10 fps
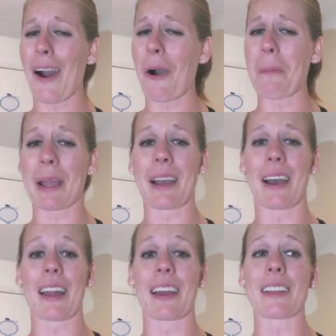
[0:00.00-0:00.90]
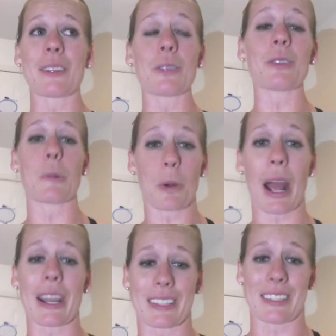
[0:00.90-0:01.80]
oh my God, I literally
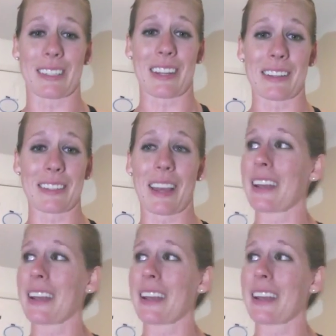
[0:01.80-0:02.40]
practiced this.